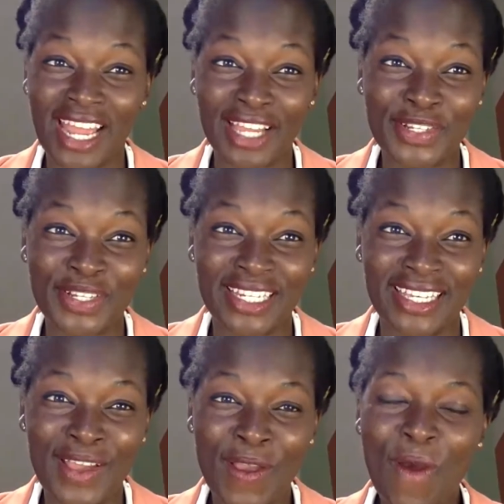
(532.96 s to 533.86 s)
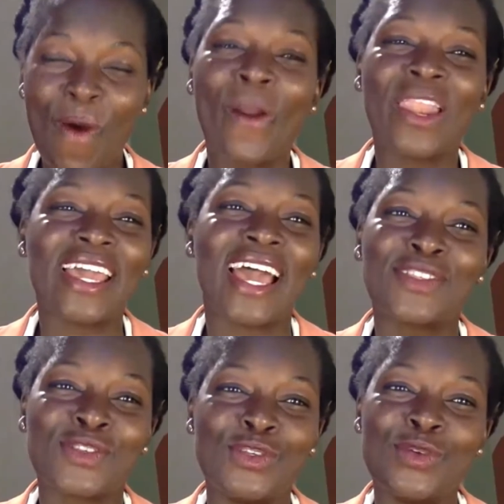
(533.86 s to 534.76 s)
that actually all I
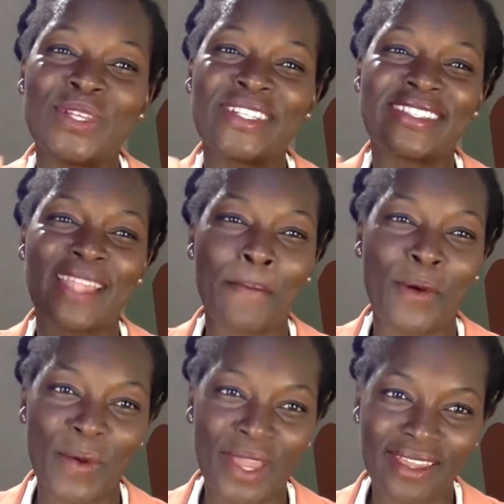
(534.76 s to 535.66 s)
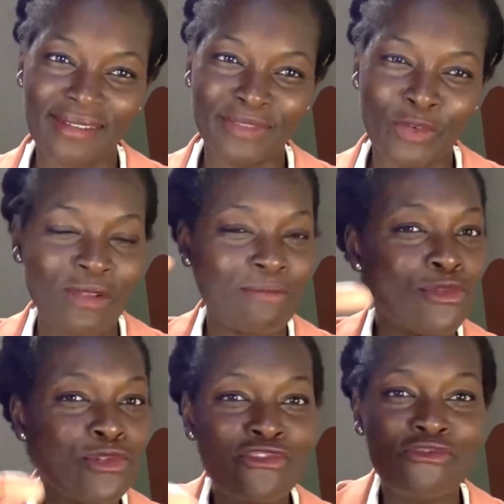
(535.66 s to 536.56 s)
had to do was step away,
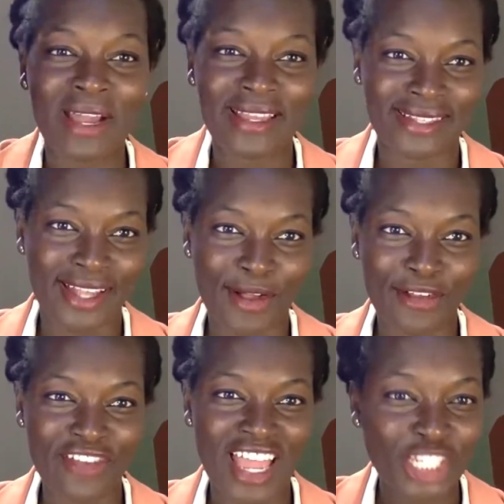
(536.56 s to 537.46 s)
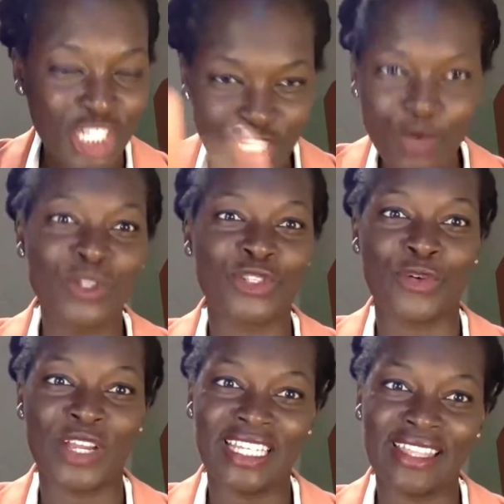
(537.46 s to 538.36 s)
remove myself, and she was
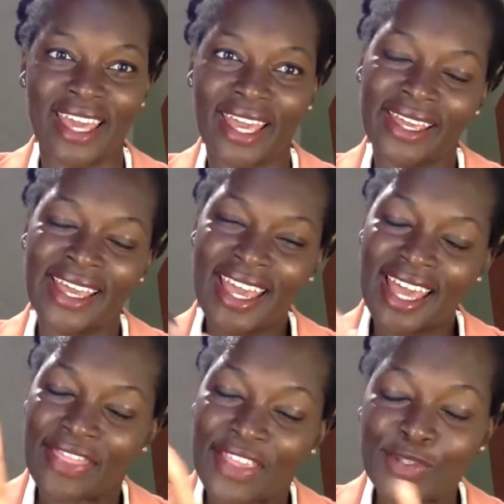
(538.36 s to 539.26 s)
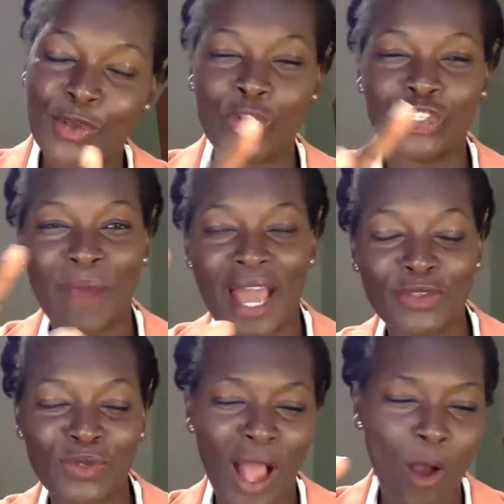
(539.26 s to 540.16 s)
already there. And this goes
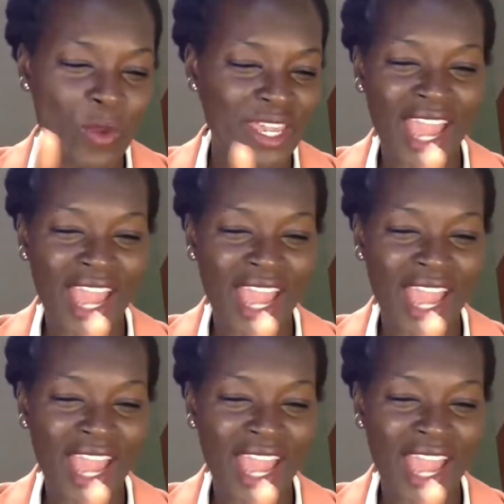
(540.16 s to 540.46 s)
back to how we